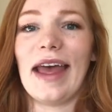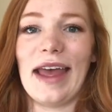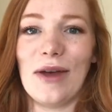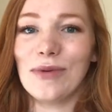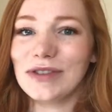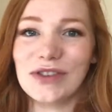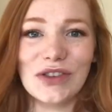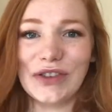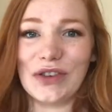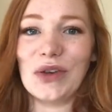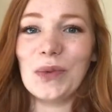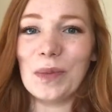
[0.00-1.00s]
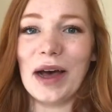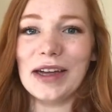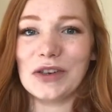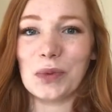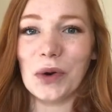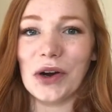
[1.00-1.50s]
it was just too
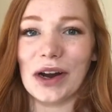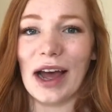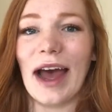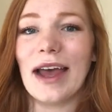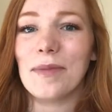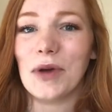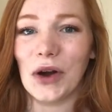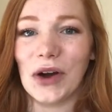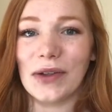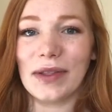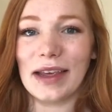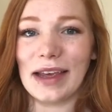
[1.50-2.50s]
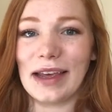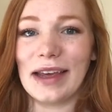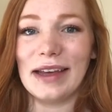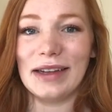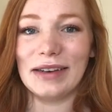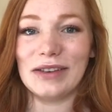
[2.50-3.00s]
much work. I am
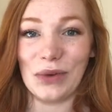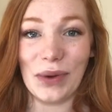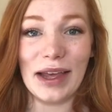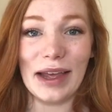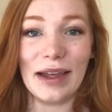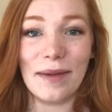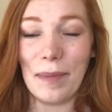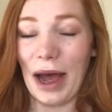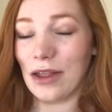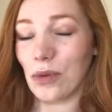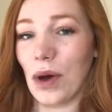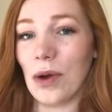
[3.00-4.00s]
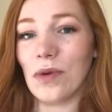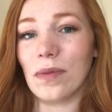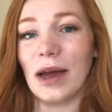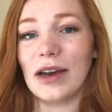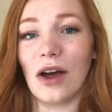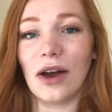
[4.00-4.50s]
currently doing Math 1 with
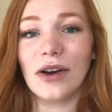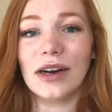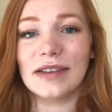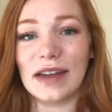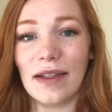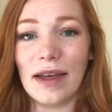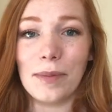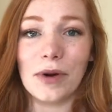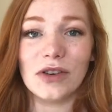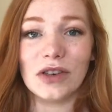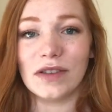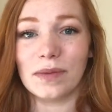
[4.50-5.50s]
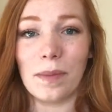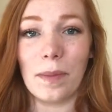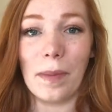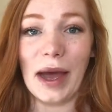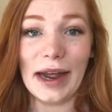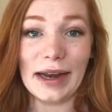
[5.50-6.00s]
my daughter until I purchase
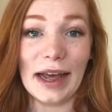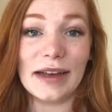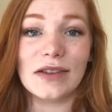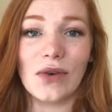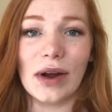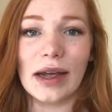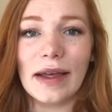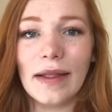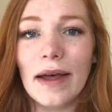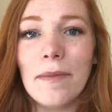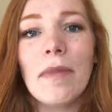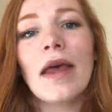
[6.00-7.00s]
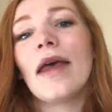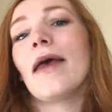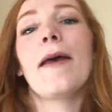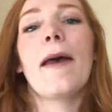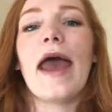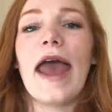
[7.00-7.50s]
my next curriculum.
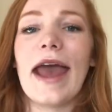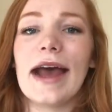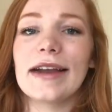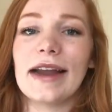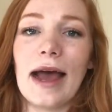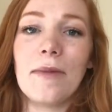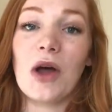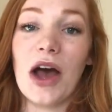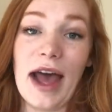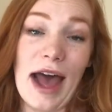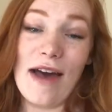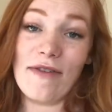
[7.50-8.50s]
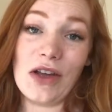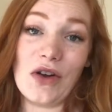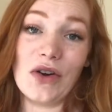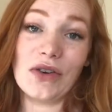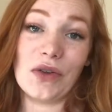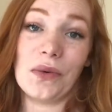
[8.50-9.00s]
And I'm not having
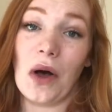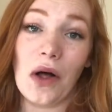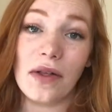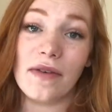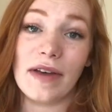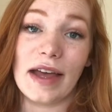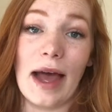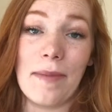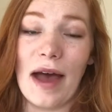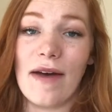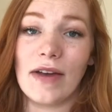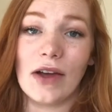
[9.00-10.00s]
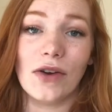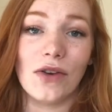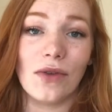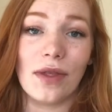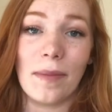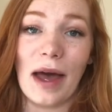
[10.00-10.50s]
her do all of it. I'm having her
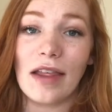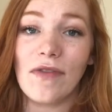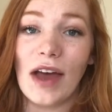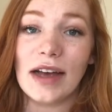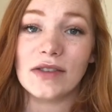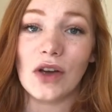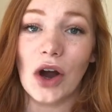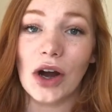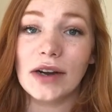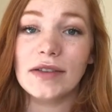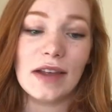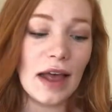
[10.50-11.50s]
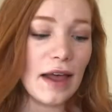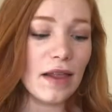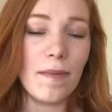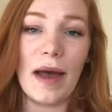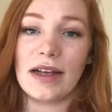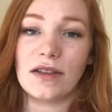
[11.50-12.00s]
do the math facts cards,
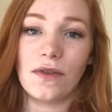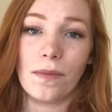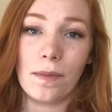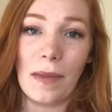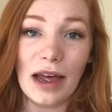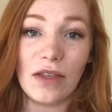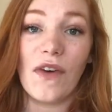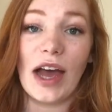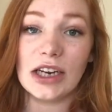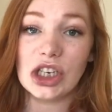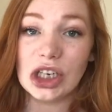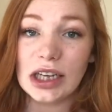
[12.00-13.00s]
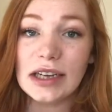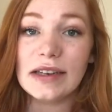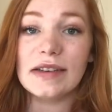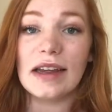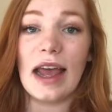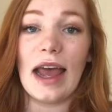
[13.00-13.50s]
the math facts
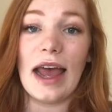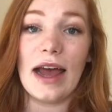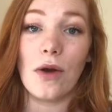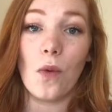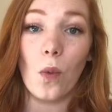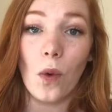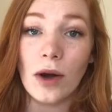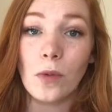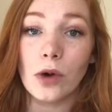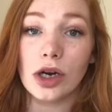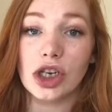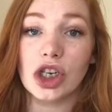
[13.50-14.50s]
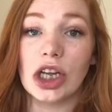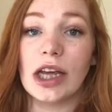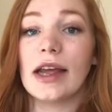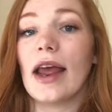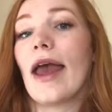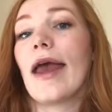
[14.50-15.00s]
sheet, and one worksheet